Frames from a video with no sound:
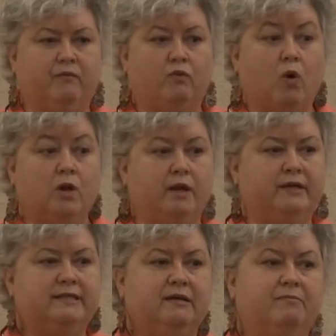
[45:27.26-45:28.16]
role on
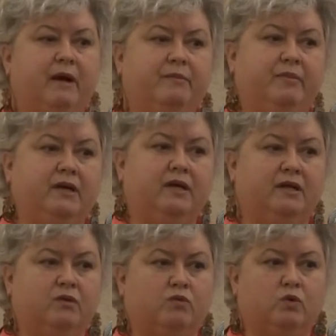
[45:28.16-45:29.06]
the team might be
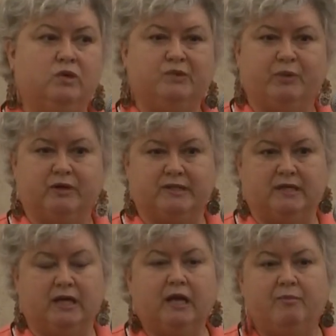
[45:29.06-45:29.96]
the rules person
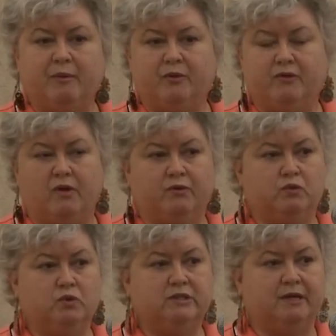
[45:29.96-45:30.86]
and keep up with all the
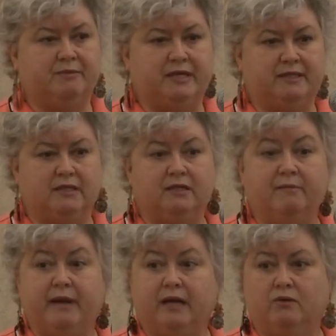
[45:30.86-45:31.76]
rules updates in the
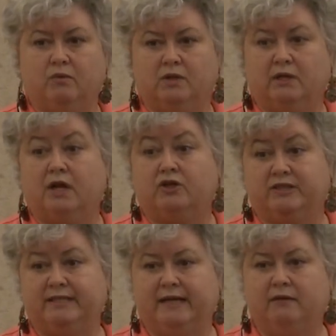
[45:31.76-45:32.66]
manual and
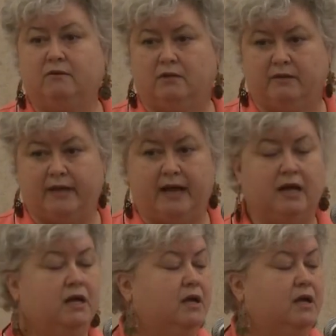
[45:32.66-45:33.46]
understand all of that.